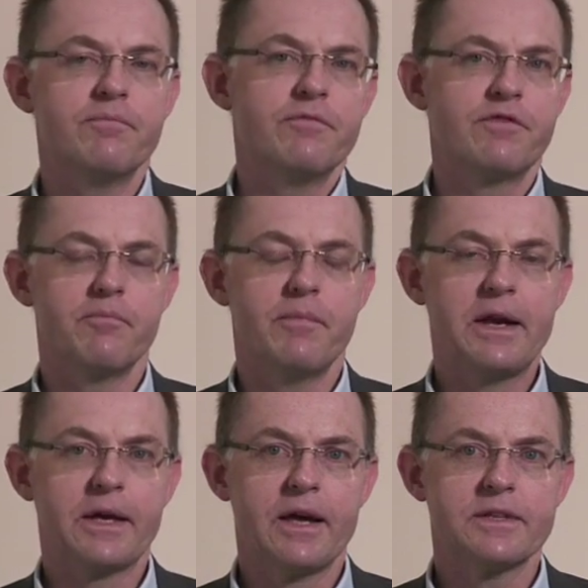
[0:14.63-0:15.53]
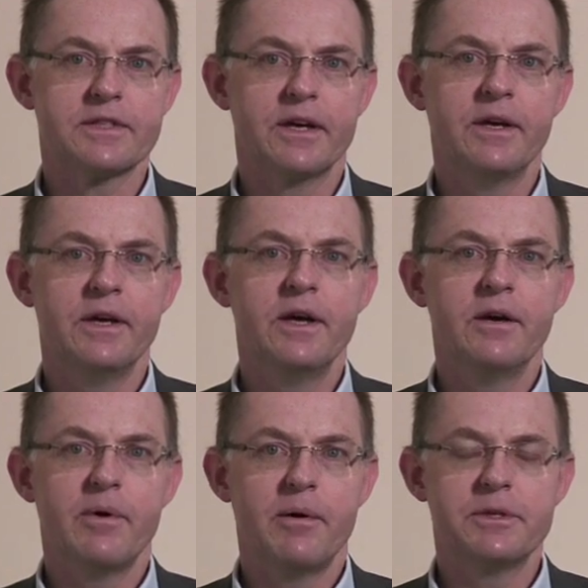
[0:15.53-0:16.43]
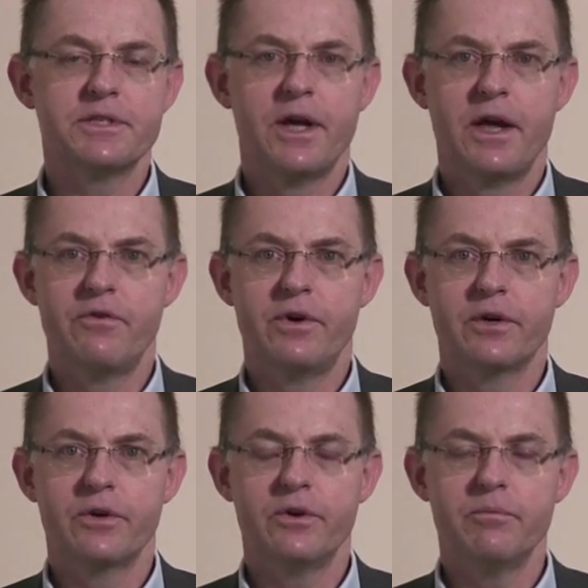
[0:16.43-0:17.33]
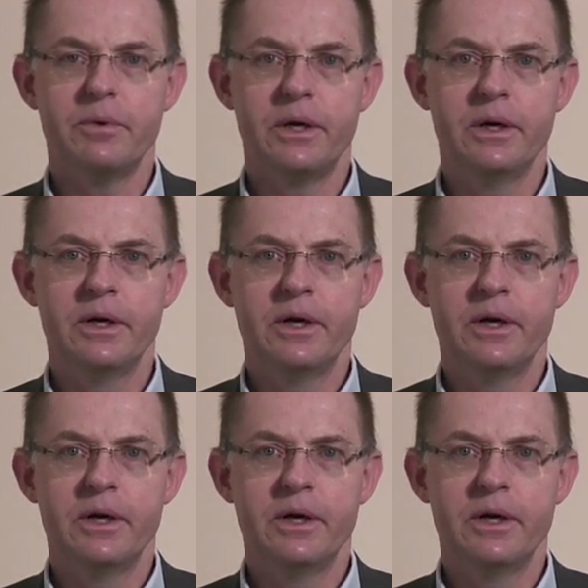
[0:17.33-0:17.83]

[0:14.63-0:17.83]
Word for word: from Madagascar by Mister Henry Nkumbi.